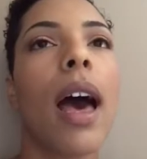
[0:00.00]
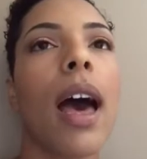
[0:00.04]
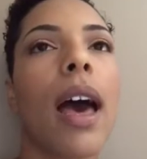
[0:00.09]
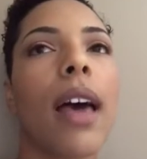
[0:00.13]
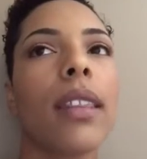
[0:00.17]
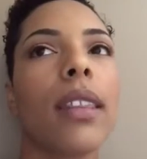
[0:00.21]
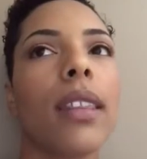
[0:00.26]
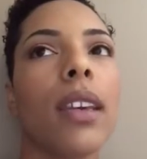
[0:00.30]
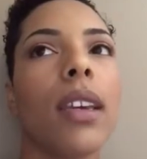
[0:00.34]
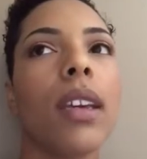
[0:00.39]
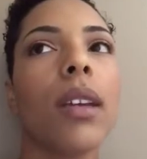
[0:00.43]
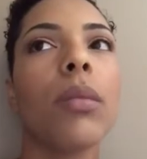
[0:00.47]

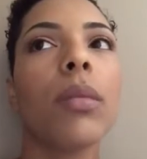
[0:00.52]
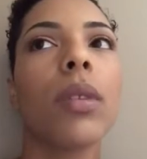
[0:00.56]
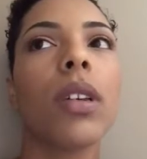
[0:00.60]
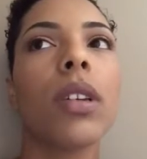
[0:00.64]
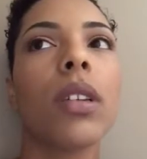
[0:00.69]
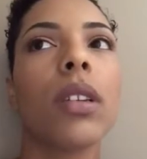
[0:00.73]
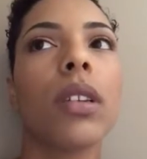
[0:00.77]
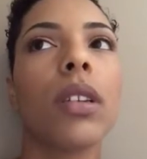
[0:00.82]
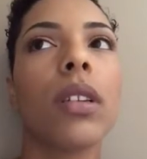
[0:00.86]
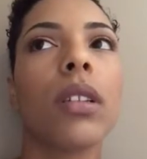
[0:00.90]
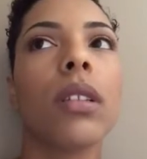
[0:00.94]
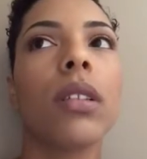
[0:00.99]
I think
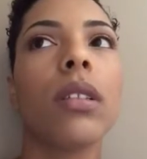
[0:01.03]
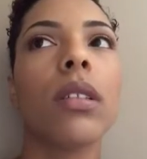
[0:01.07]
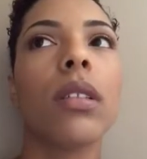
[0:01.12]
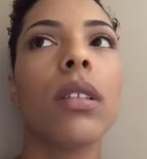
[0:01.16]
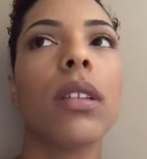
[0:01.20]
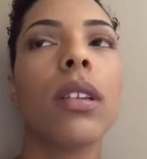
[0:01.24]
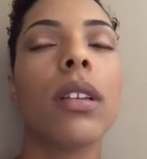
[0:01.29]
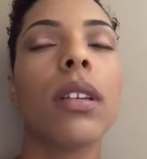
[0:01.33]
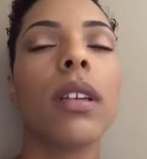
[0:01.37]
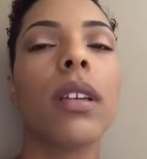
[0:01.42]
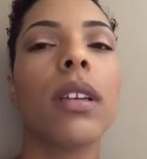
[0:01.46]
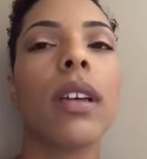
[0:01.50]

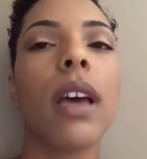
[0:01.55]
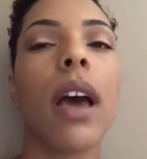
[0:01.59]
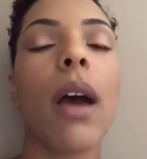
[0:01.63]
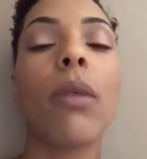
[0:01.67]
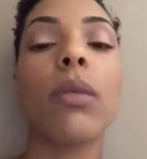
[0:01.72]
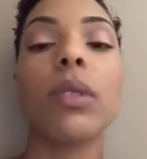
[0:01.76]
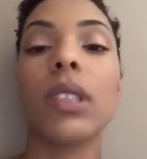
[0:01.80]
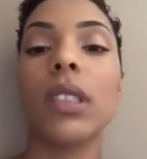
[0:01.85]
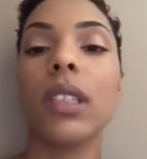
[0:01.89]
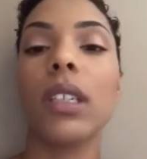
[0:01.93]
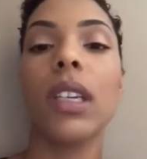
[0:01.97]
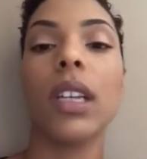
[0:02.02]
I
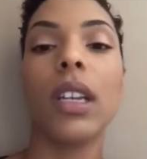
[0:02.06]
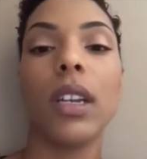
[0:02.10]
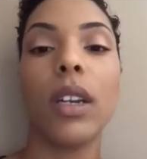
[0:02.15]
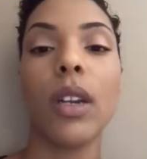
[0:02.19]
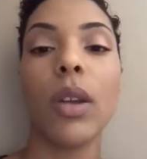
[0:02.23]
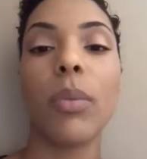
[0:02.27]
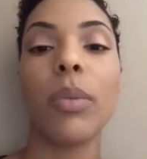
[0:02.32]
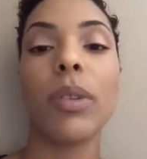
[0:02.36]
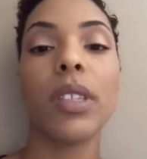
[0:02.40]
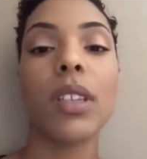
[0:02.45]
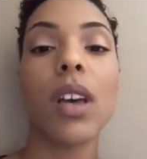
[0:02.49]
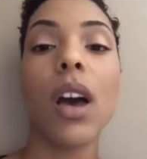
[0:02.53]
was looking it
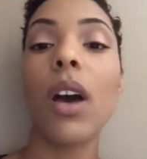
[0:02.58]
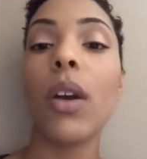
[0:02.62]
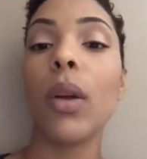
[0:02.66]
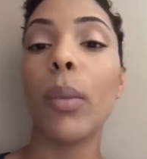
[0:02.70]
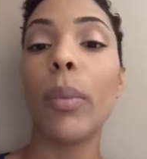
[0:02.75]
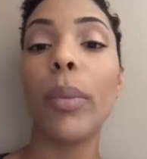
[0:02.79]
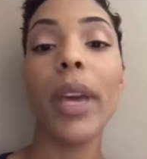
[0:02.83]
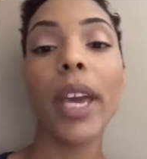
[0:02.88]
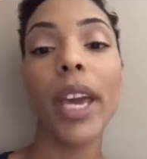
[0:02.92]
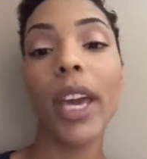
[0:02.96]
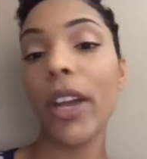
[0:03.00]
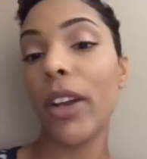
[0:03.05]
up. It's called a
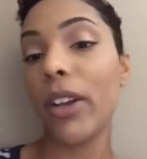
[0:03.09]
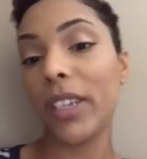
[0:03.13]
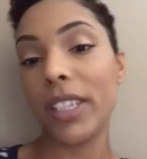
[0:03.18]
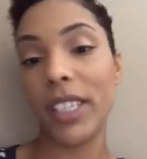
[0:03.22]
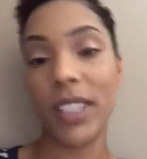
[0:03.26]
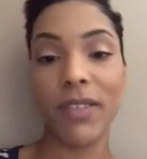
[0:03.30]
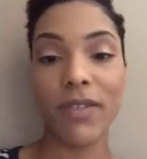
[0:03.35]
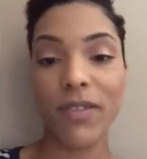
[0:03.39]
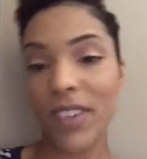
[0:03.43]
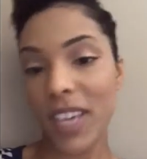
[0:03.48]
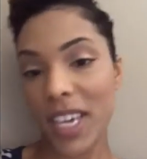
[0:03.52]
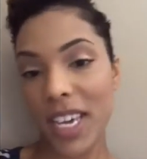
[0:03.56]

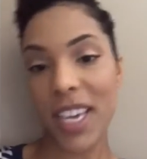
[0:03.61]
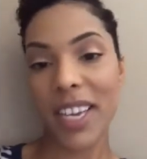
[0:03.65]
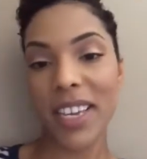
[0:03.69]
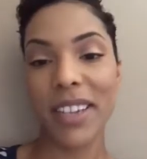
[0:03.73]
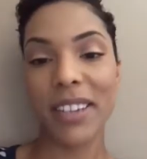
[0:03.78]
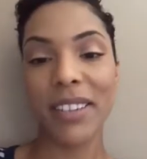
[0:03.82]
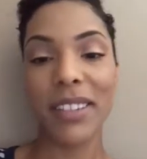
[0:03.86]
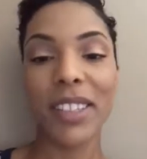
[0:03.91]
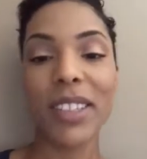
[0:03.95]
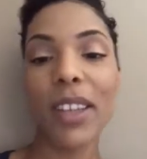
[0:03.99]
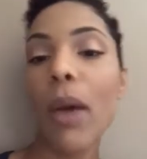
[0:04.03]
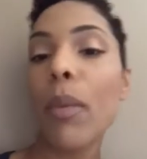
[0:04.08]
Paris
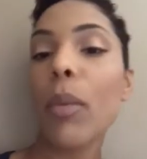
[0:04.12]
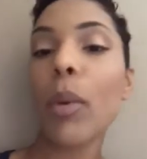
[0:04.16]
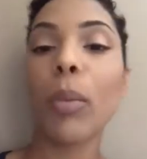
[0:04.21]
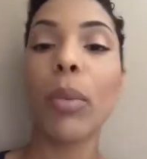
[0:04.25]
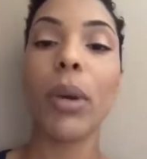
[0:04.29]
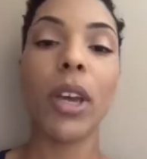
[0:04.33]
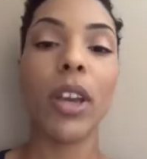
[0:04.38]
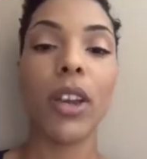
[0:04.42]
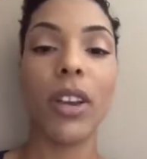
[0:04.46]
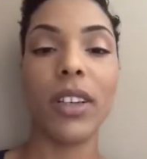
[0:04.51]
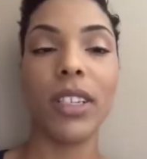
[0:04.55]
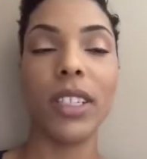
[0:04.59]
vegan. So I'm a
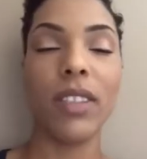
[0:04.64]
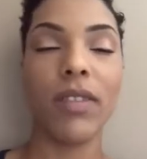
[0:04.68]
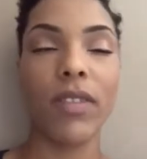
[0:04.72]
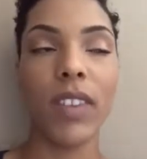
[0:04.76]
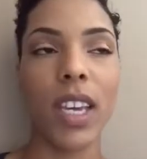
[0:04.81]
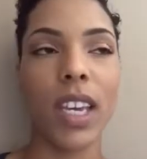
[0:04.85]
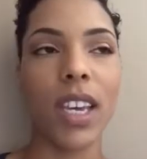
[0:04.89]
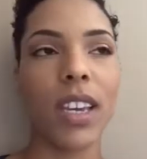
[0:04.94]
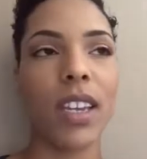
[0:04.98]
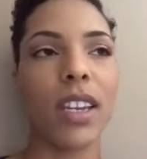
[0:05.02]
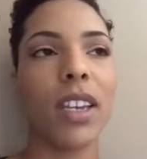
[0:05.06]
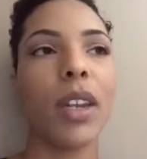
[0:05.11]
Paris
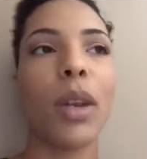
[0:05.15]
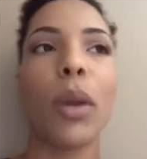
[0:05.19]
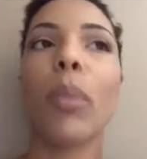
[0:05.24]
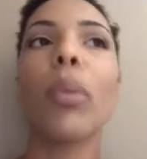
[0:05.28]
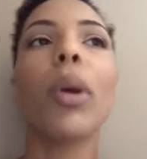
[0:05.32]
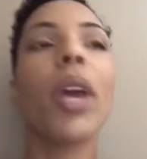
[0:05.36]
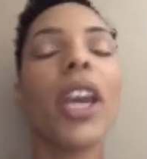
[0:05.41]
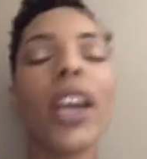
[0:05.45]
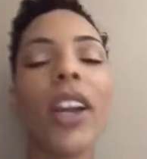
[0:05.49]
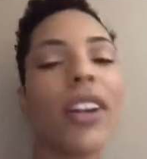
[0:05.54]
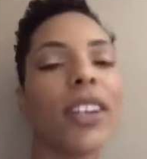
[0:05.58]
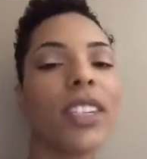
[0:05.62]
vegan. And a
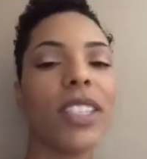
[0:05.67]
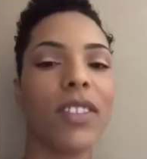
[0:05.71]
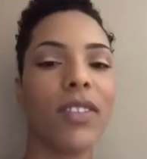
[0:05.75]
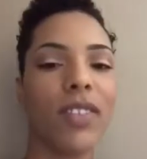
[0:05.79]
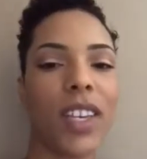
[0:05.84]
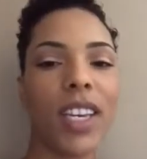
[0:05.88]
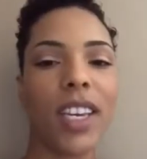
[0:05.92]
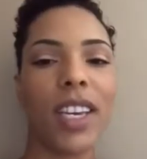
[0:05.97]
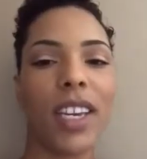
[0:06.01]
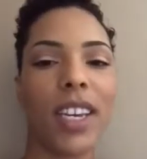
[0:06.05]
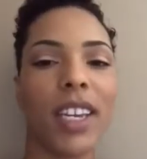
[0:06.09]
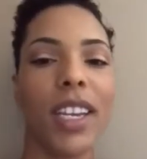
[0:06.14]
Paris
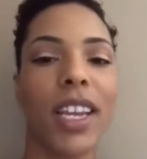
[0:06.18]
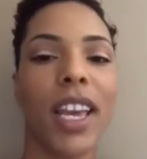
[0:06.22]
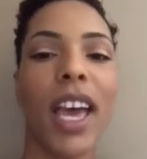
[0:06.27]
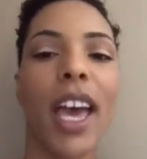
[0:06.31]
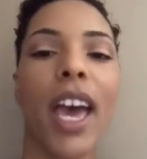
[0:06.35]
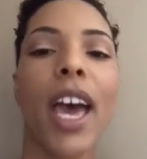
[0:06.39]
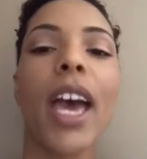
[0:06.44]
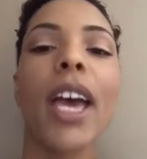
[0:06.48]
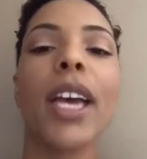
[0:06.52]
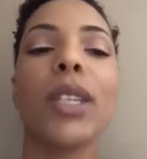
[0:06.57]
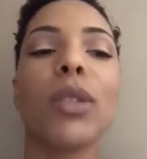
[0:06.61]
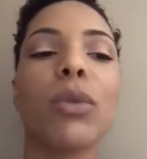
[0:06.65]
vegan
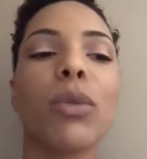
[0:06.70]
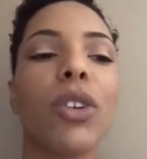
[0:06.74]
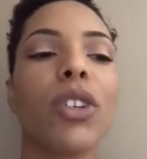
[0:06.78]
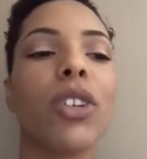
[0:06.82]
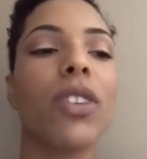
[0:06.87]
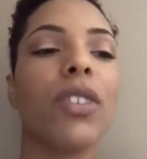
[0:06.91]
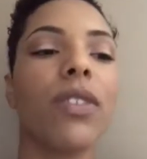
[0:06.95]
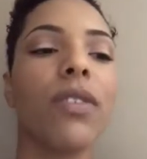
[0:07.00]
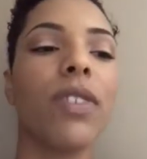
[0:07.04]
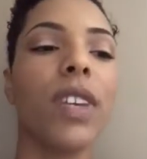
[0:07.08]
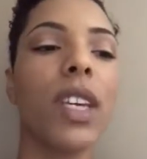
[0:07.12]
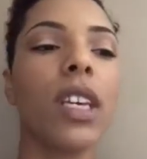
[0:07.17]
is where
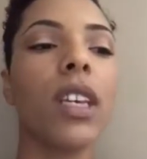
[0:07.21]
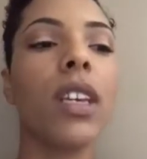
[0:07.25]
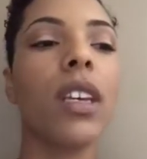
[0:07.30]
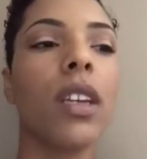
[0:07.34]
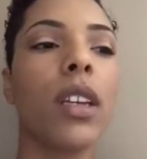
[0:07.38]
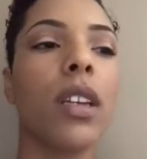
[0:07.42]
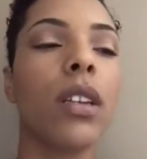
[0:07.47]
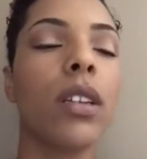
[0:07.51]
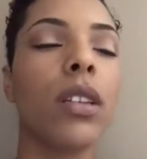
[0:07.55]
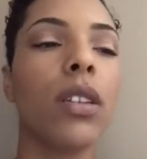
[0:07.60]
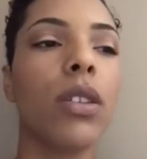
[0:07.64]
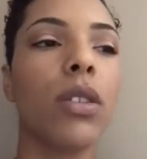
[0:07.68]
you're
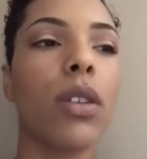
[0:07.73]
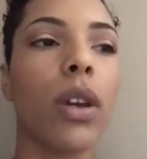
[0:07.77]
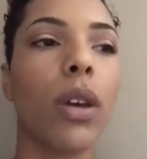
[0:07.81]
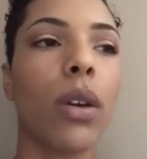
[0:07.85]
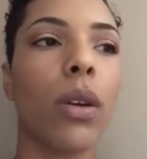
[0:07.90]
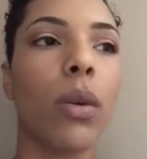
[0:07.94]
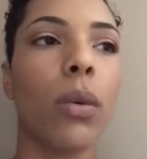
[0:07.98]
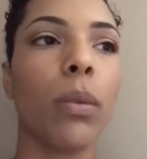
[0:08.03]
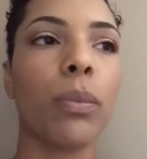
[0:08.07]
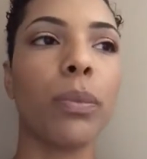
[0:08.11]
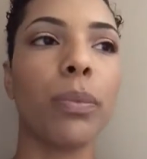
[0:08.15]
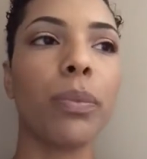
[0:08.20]

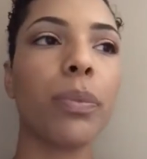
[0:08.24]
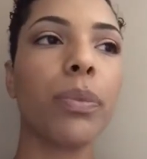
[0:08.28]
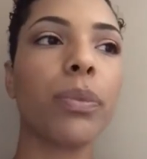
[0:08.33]
vegan,